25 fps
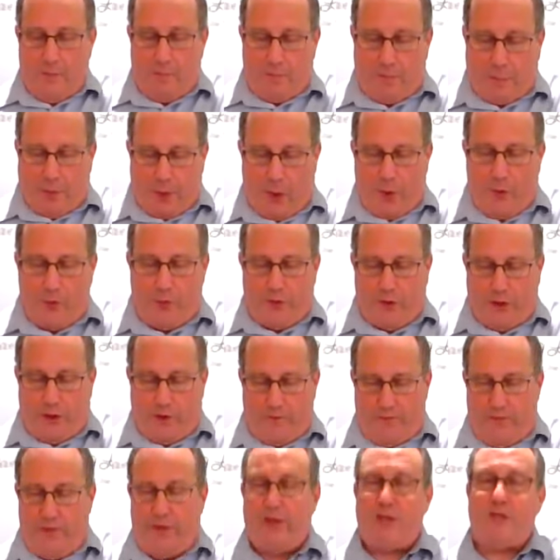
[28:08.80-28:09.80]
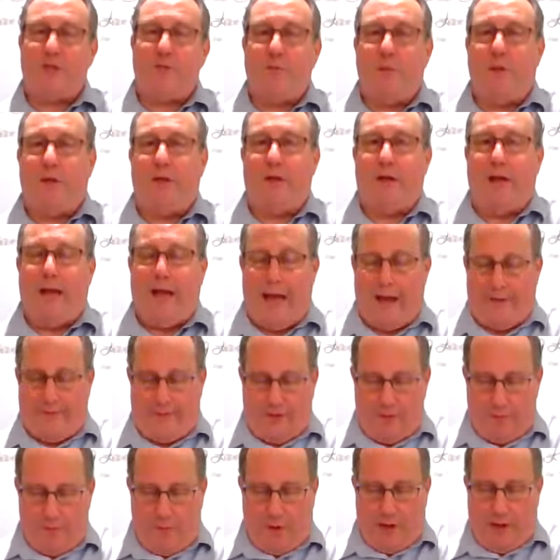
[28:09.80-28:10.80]
both of these men have
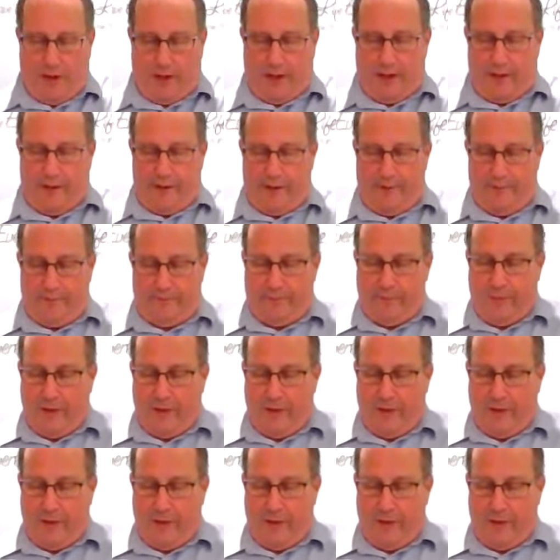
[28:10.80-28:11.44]
in mind